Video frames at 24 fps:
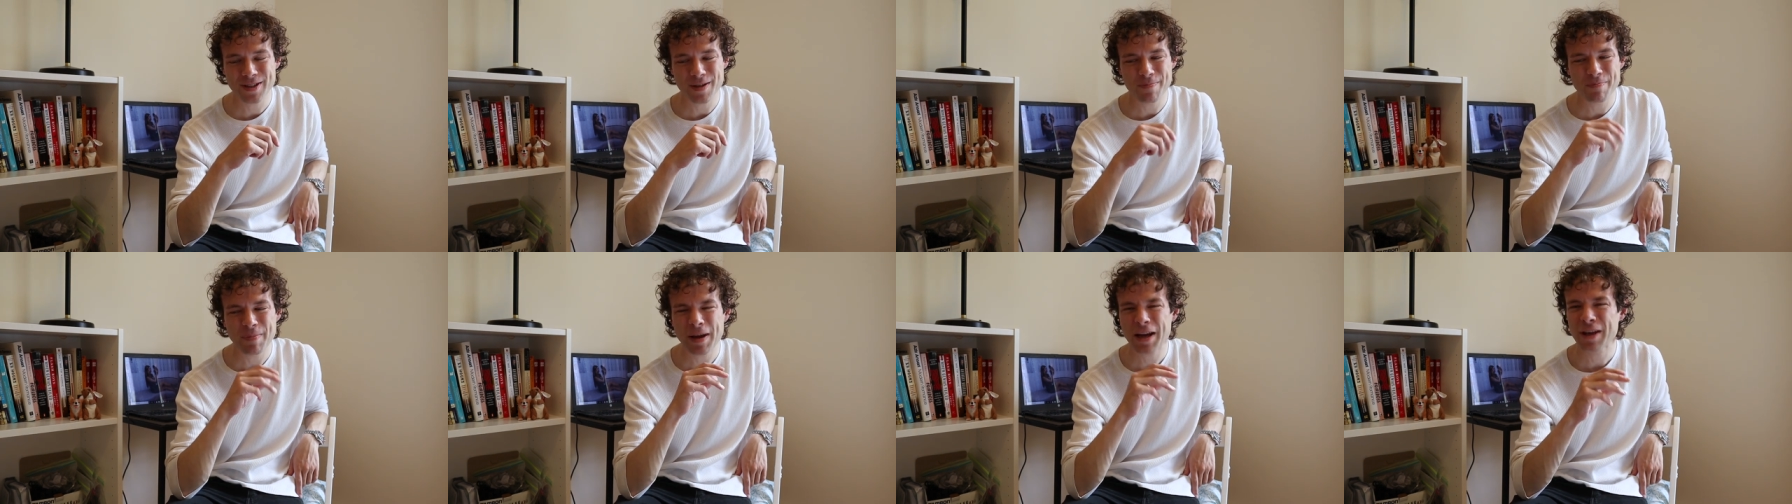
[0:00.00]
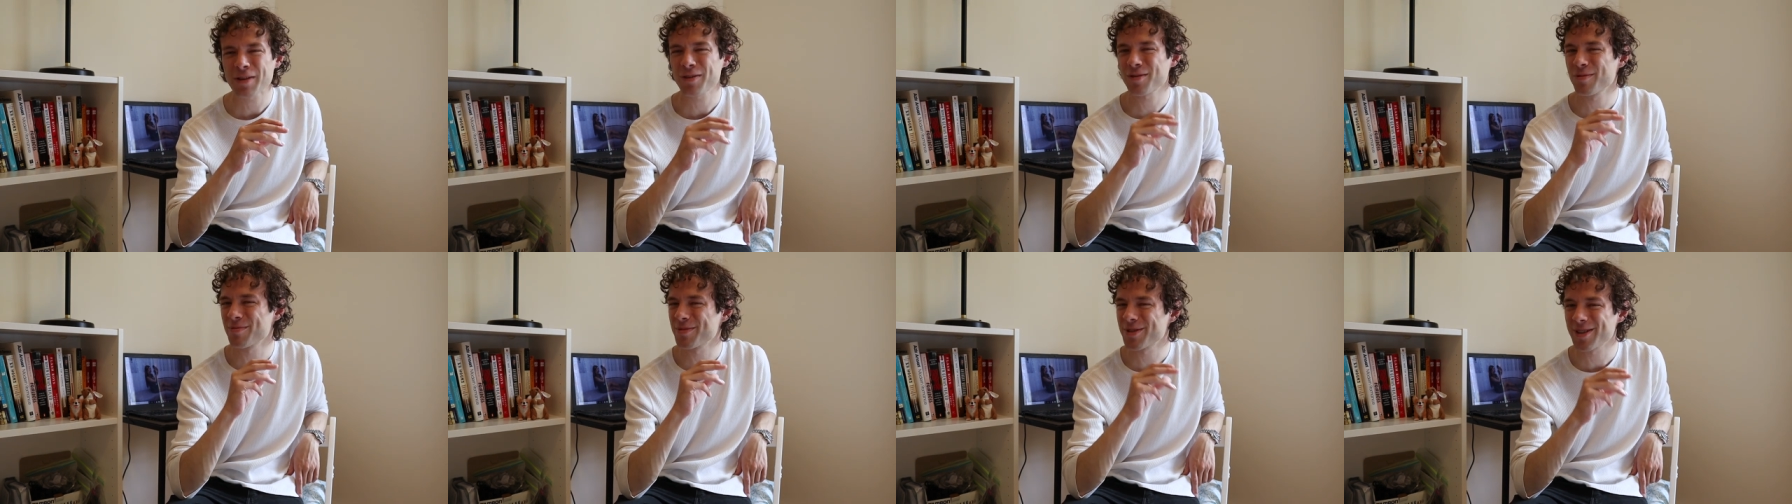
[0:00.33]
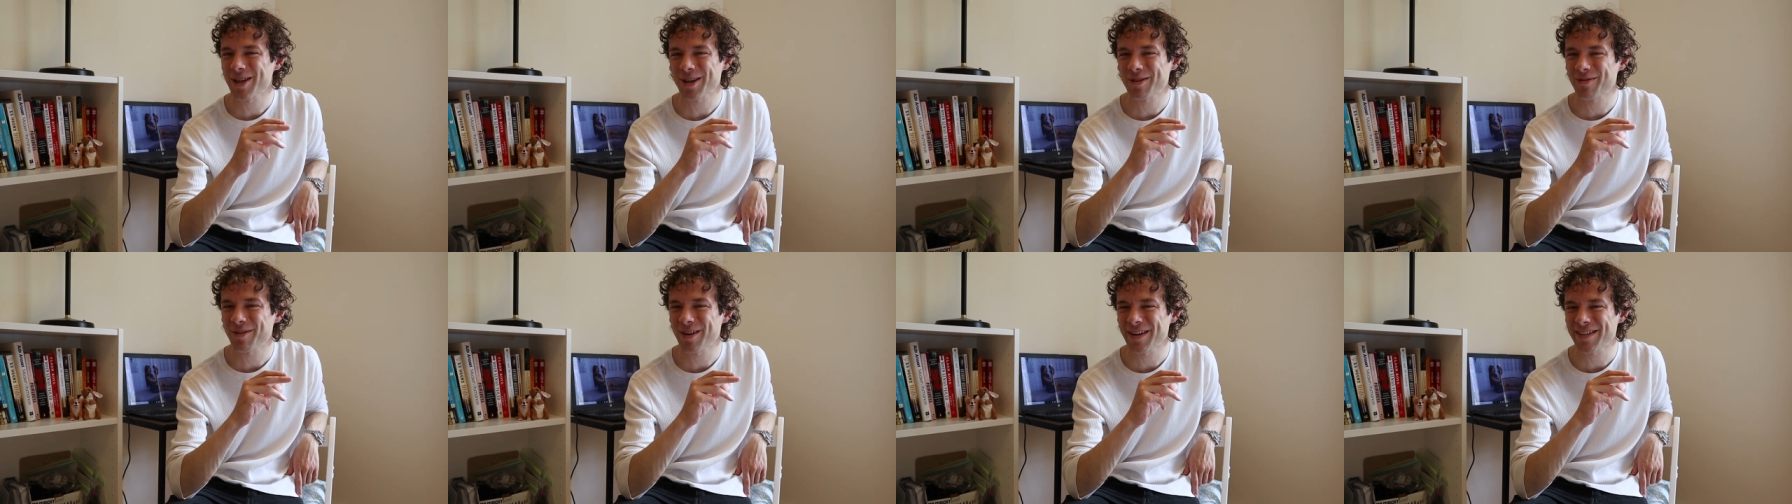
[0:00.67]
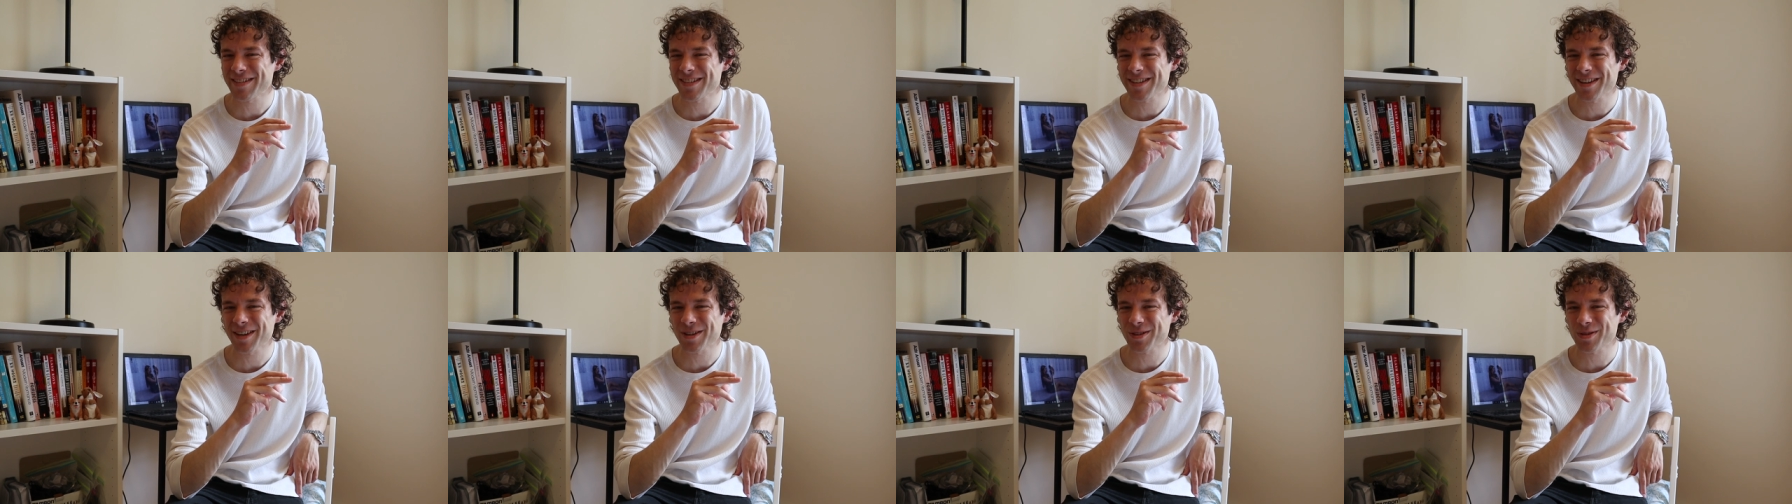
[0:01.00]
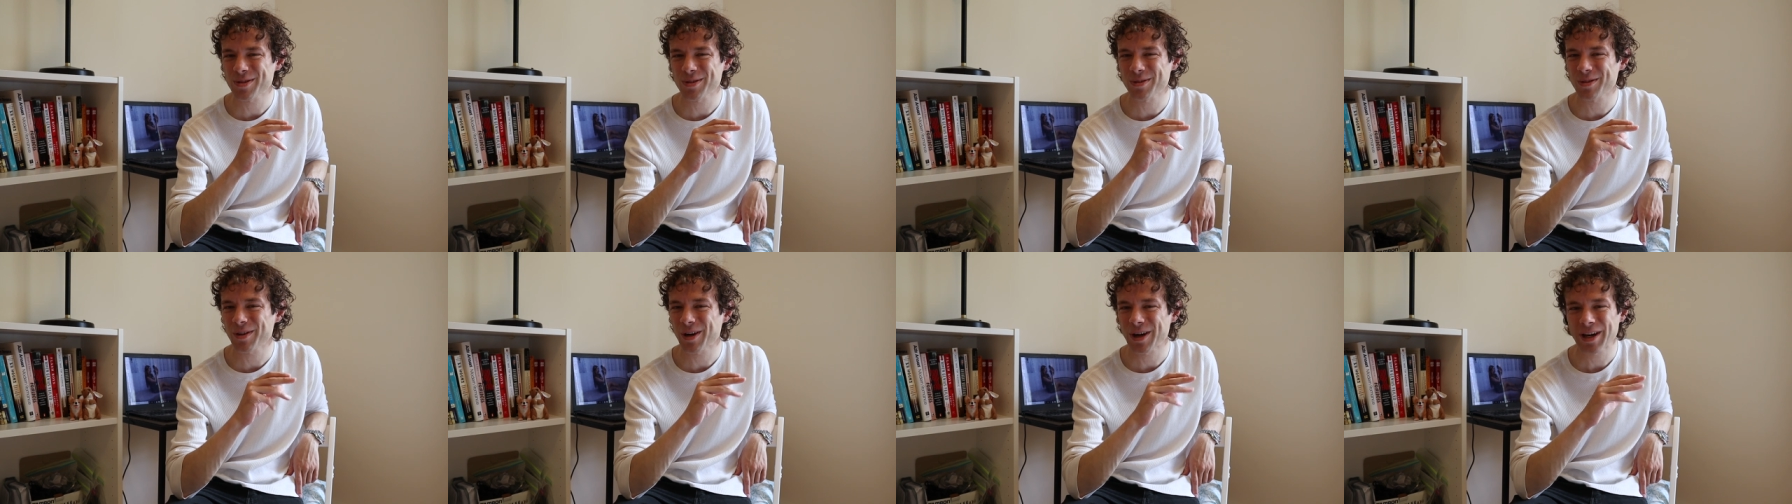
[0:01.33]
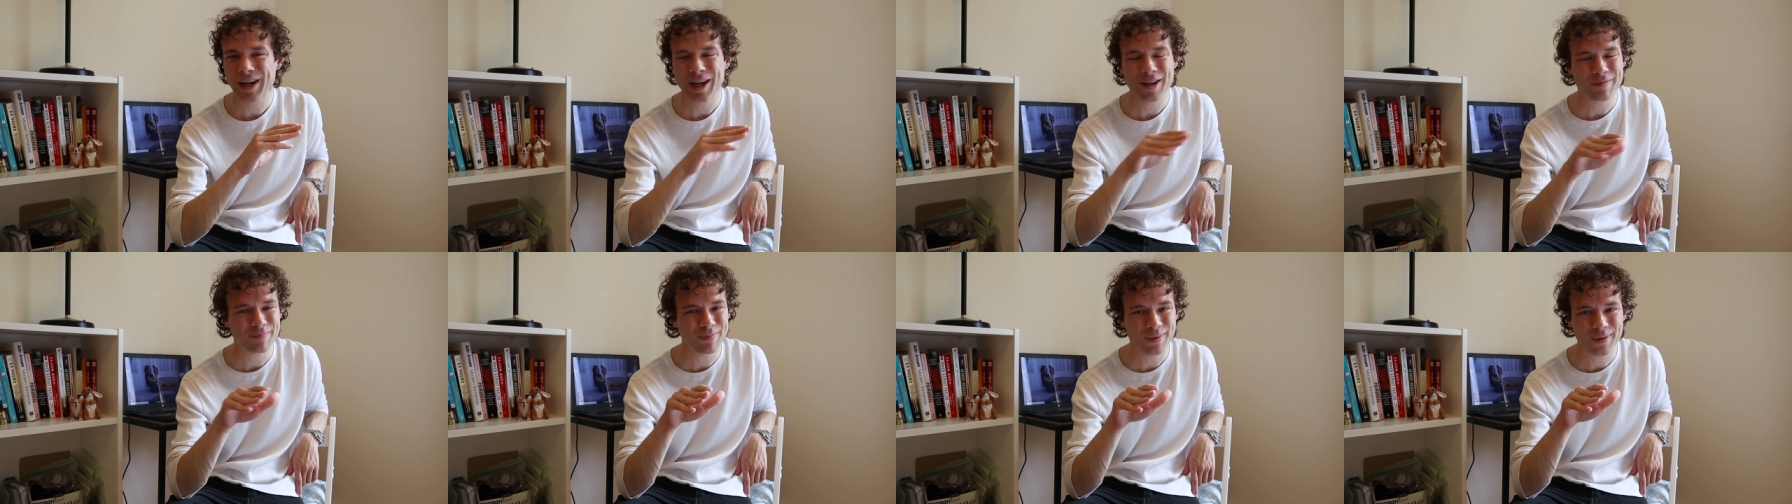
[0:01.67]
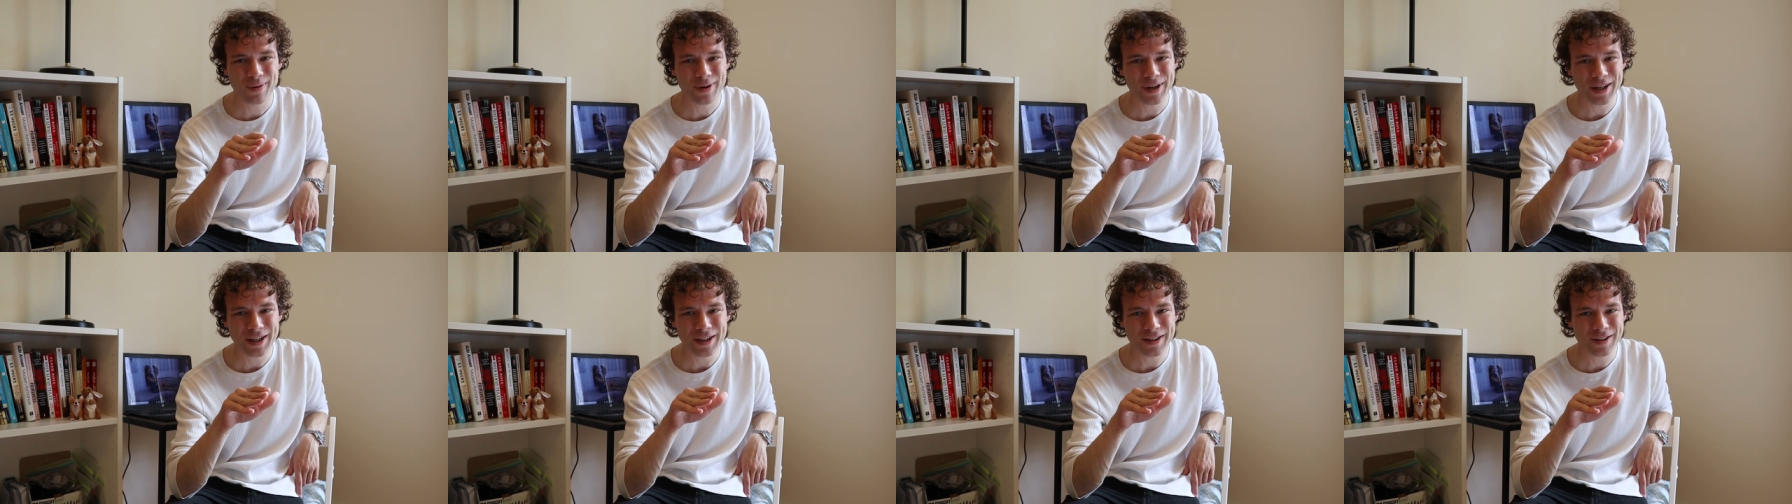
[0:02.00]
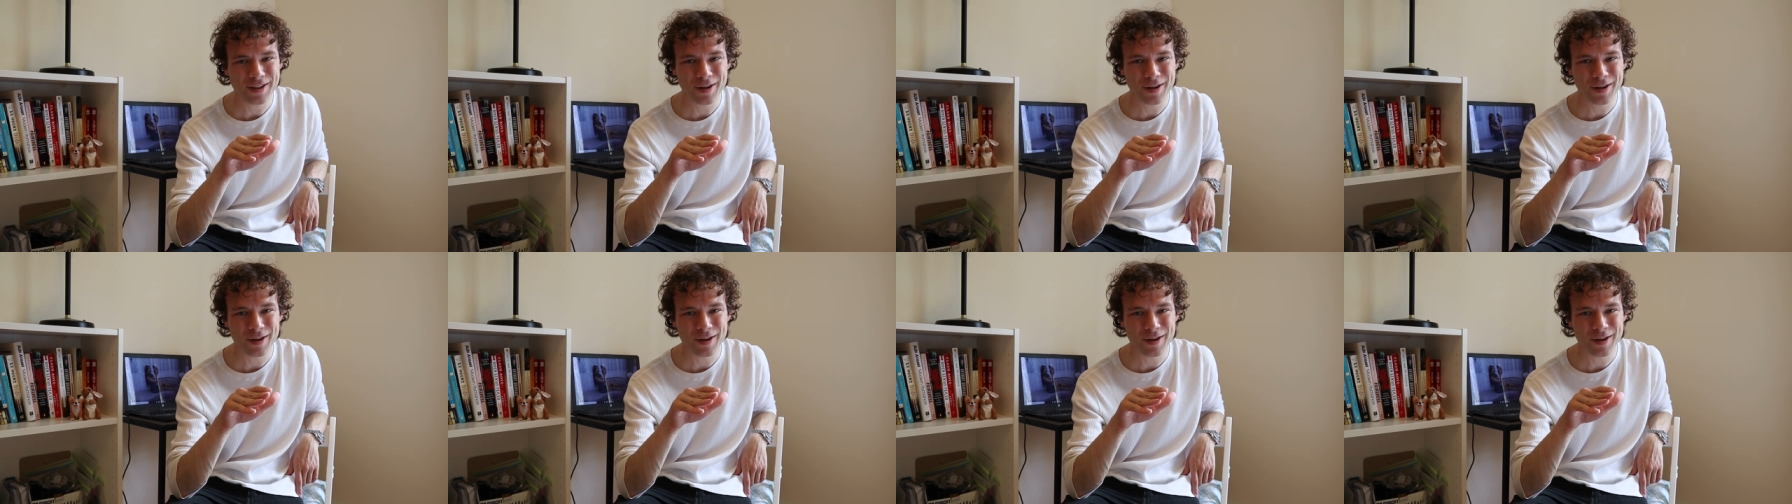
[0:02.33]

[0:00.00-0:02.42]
the bathrooms at Grand Central are not pretty.